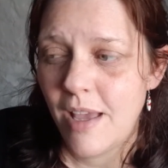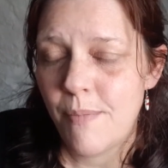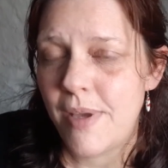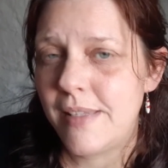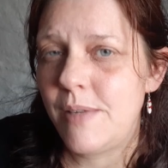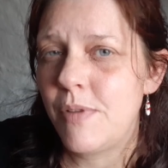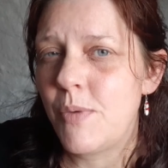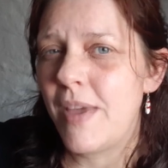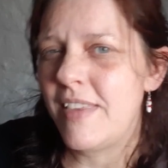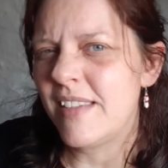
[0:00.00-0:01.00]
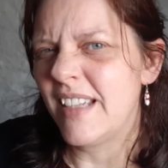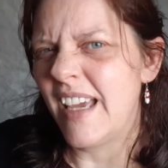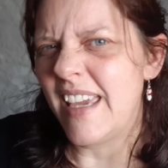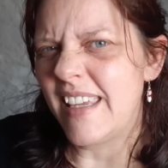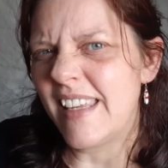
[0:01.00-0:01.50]
Might see what the weather's
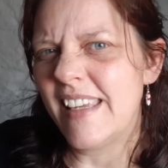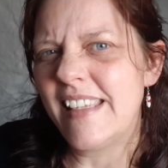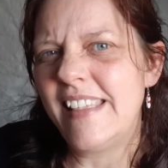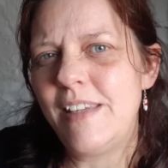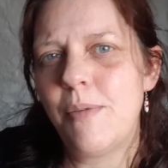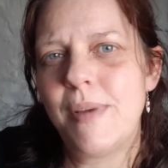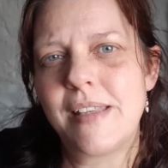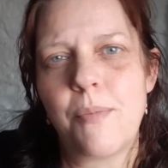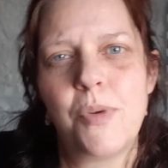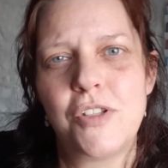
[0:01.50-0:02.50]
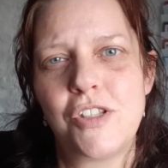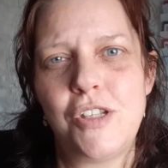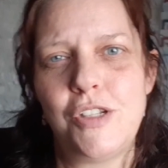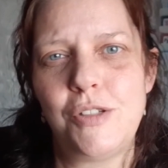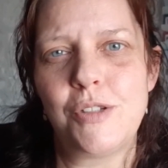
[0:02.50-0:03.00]
like, see what my son wants to
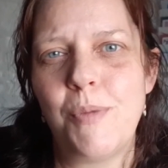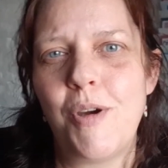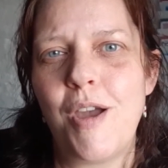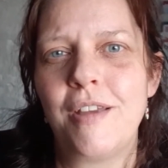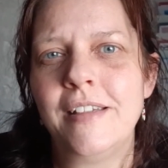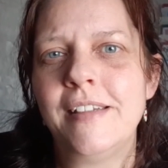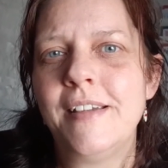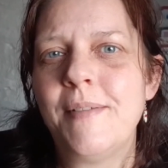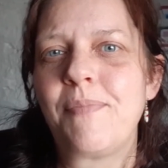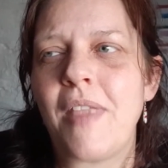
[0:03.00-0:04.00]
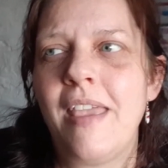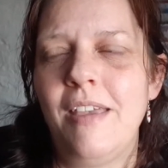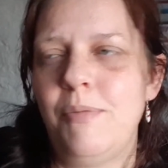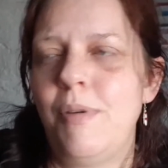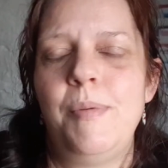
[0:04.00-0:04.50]
do tomorrow.
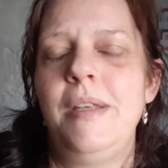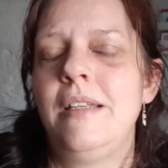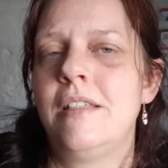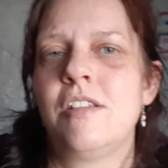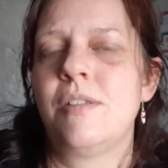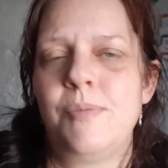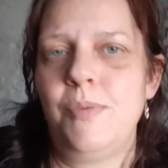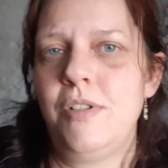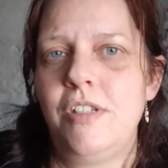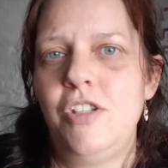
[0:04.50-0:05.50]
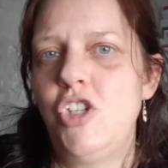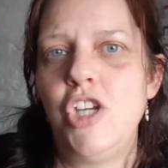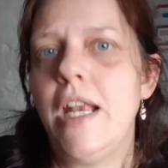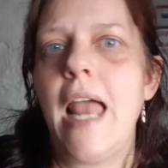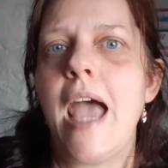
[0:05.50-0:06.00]
He'll probably just want to
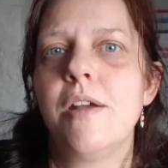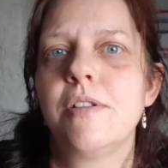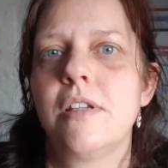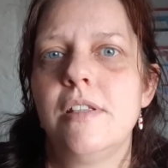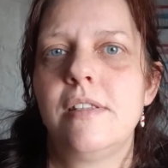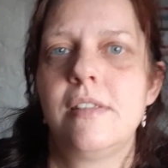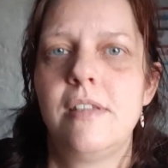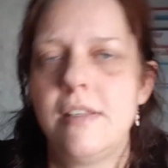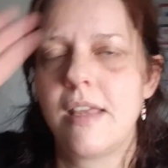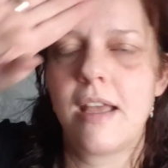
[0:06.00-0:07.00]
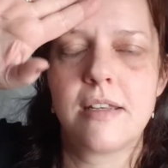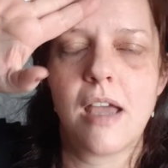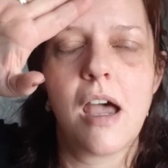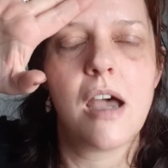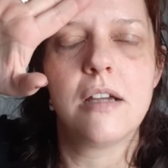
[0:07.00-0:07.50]
chill out because he's had a
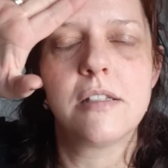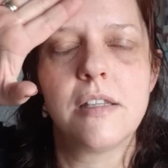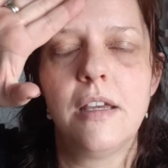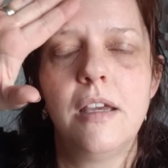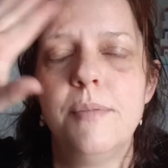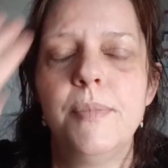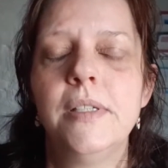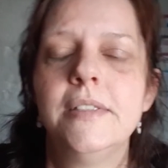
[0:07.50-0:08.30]
hard term,